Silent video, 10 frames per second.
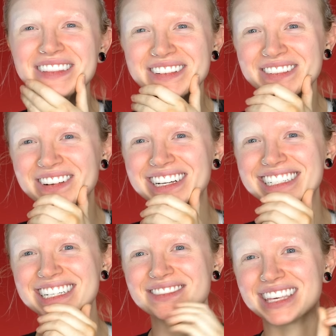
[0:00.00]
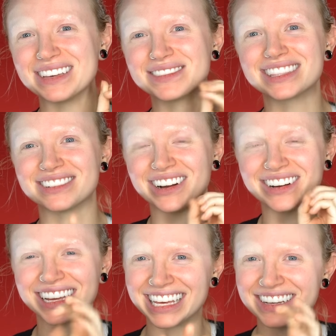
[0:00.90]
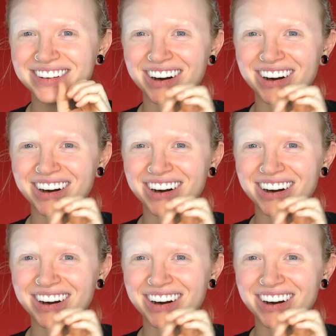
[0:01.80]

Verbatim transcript: where Jim keeps throwing him